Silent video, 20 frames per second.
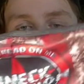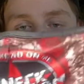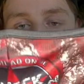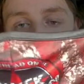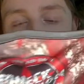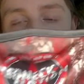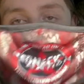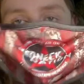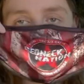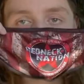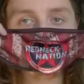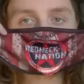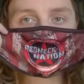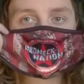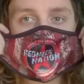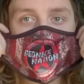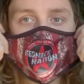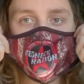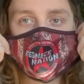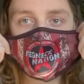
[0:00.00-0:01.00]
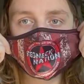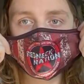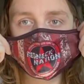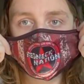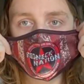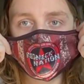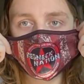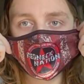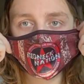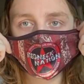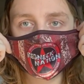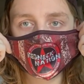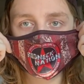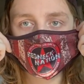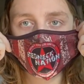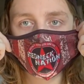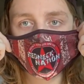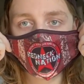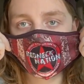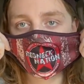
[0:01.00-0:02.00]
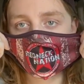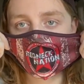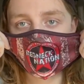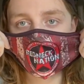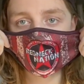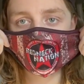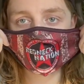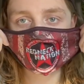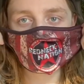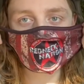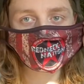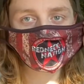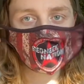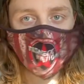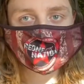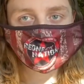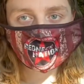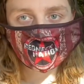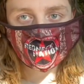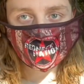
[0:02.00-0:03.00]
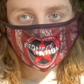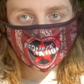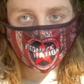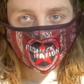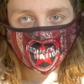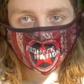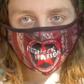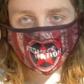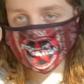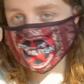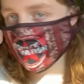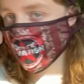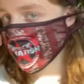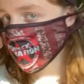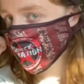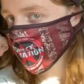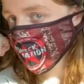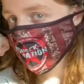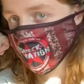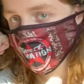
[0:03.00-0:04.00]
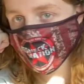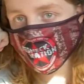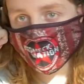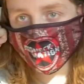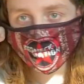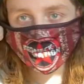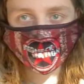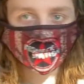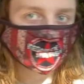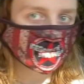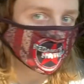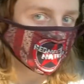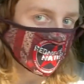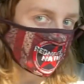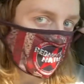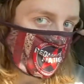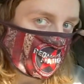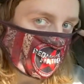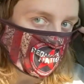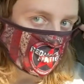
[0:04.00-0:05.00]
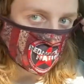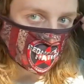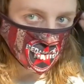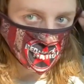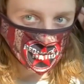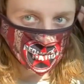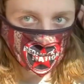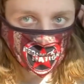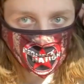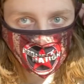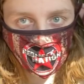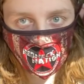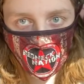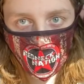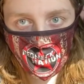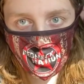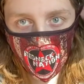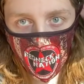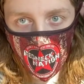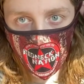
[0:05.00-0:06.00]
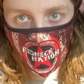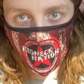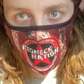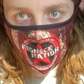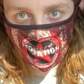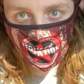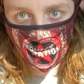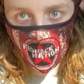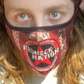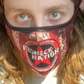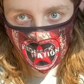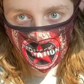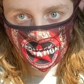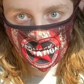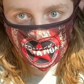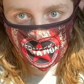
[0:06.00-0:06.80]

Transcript: Redneck Nation. Hell yeah, that makes me look badass. I'd rather walk around with this on than with it off because I look like a badass, man.